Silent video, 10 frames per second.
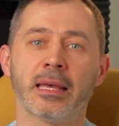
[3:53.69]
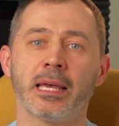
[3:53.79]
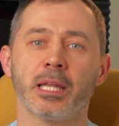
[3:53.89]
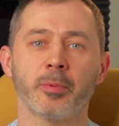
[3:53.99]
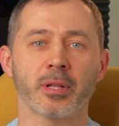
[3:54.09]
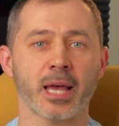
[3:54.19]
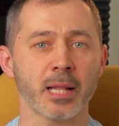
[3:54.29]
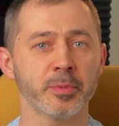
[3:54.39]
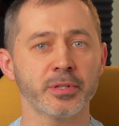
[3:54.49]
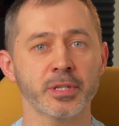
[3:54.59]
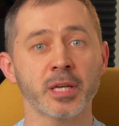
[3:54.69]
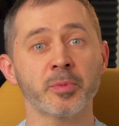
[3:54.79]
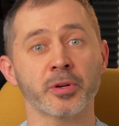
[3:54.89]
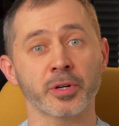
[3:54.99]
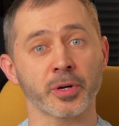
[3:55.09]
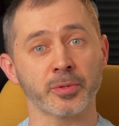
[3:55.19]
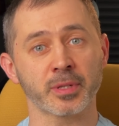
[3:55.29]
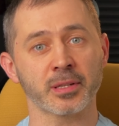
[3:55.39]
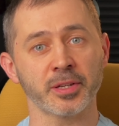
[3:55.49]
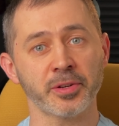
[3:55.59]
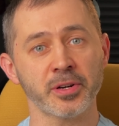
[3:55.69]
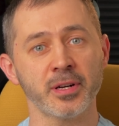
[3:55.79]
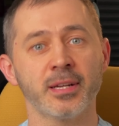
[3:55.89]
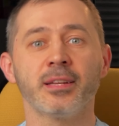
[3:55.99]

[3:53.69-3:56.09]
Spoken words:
It will help you to keep your code cleaner,